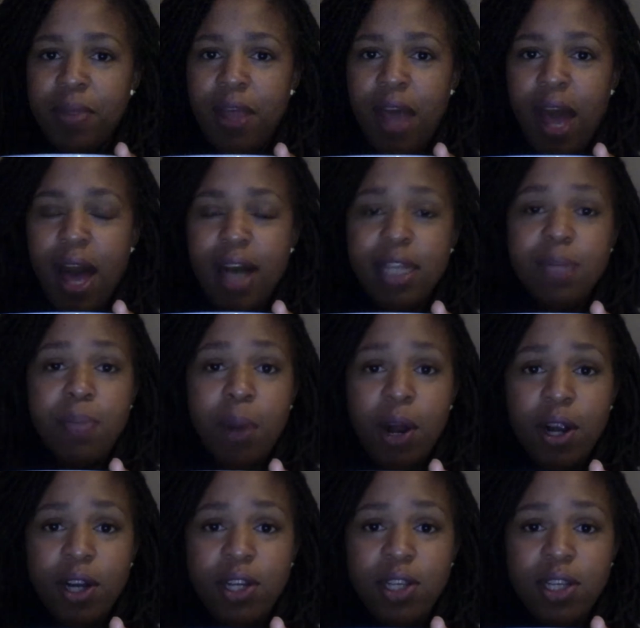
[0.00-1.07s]
has
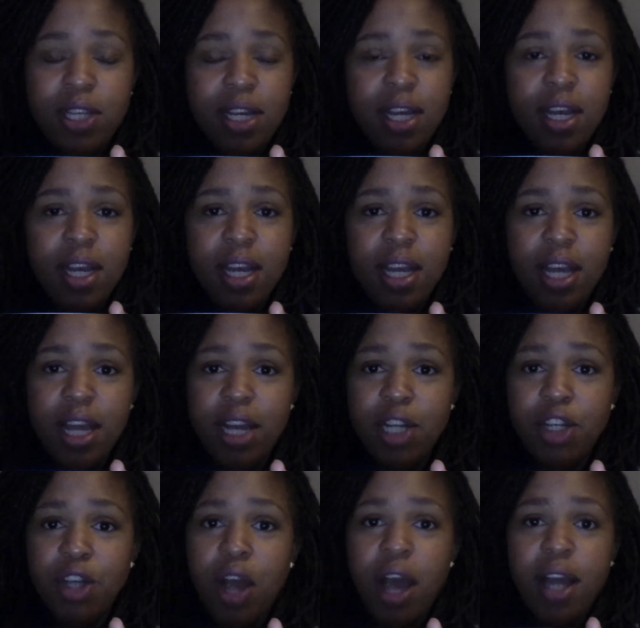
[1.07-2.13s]
Mars in a
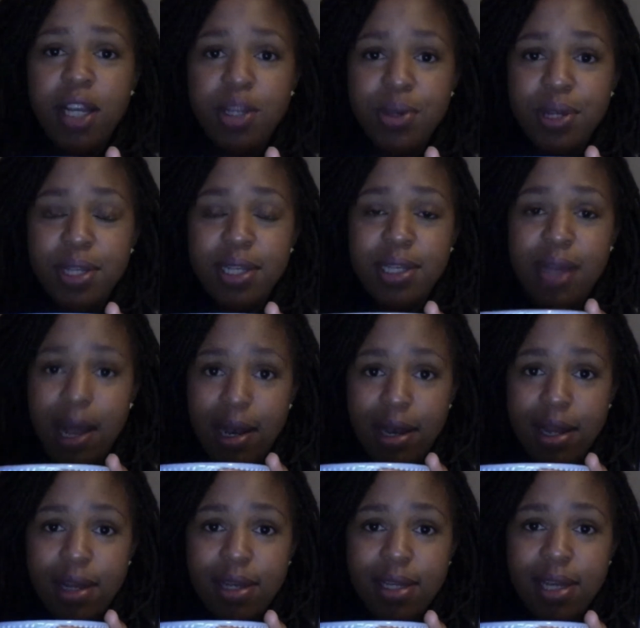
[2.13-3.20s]
trine to his
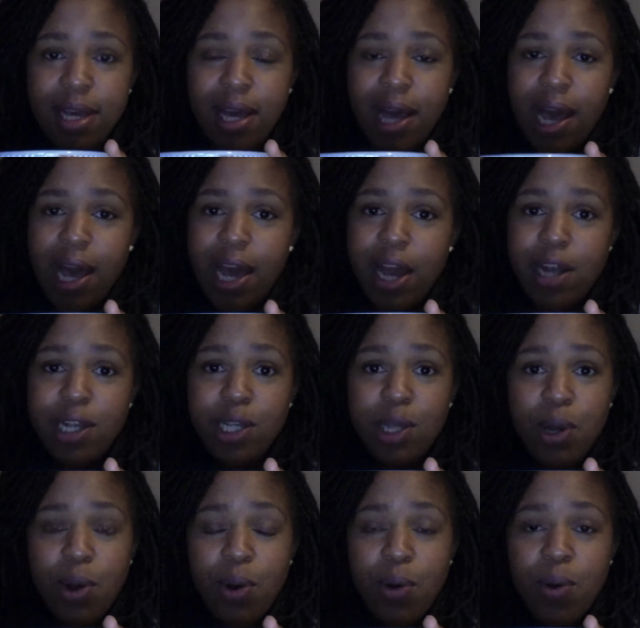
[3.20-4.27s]
ascendant, and
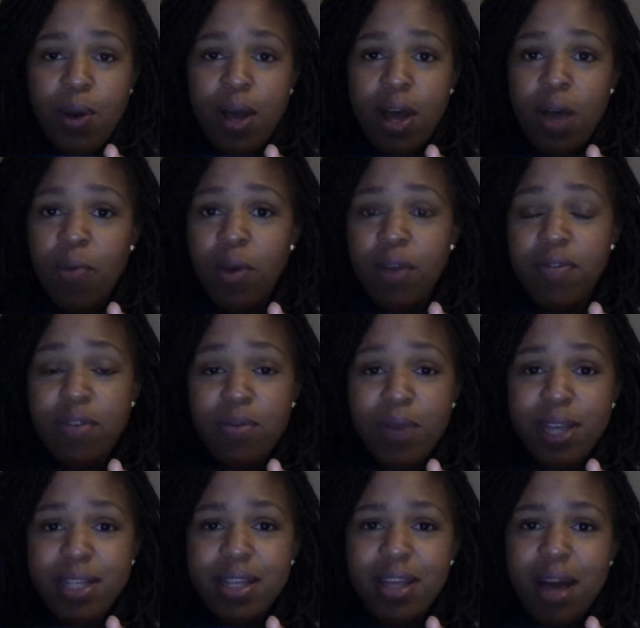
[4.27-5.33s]
so one of the
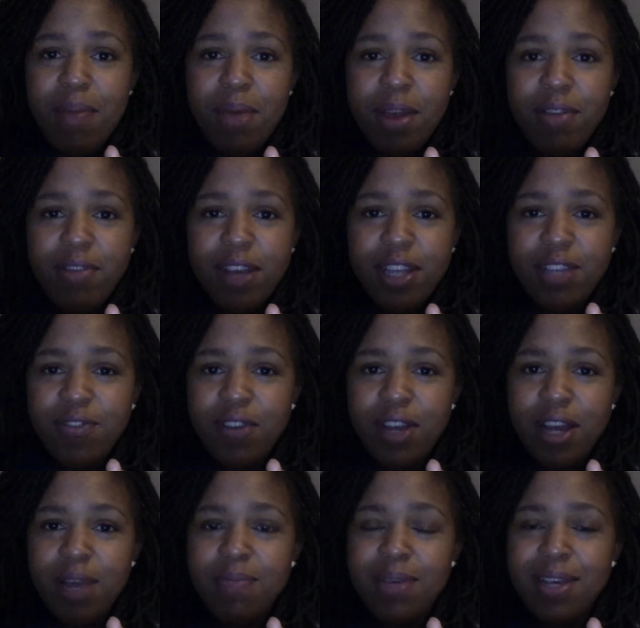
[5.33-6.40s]
ways that that manifests for
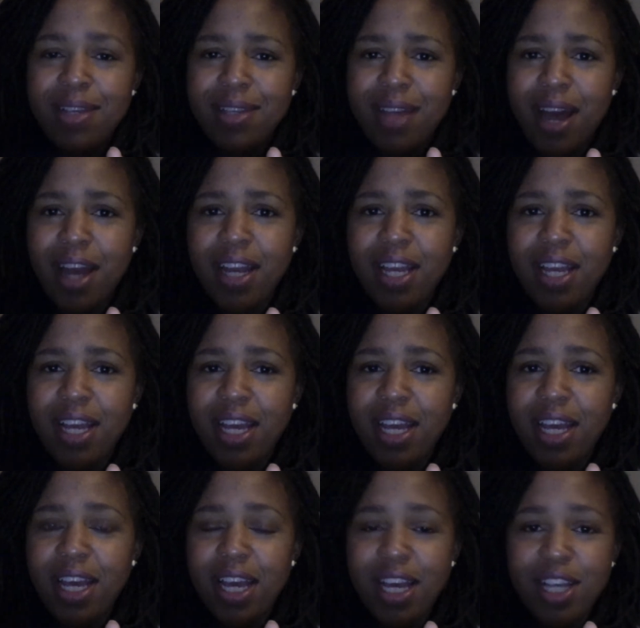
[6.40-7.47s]
him is that he
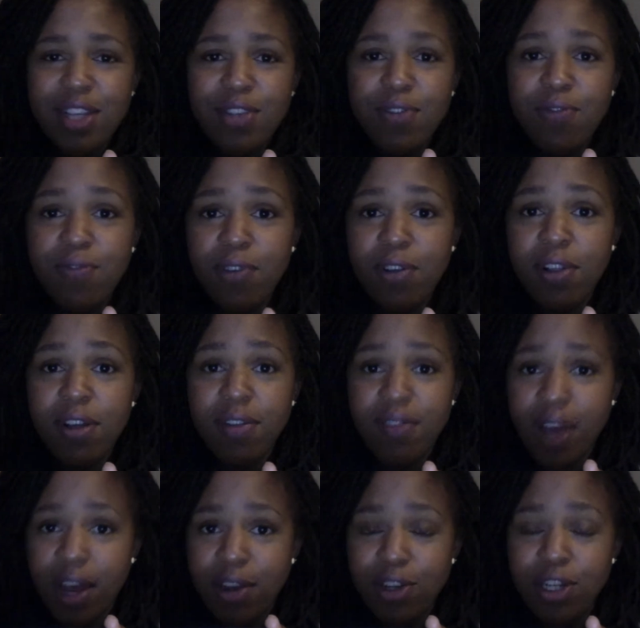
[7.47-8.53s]
is full of
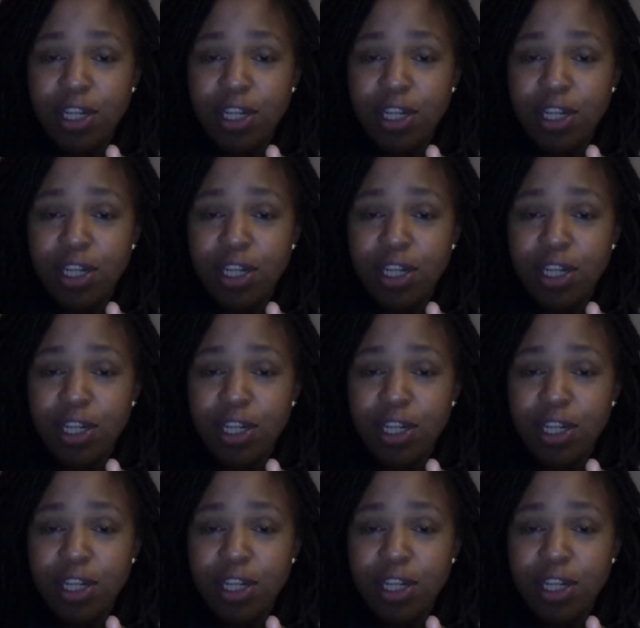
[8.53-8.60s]
energy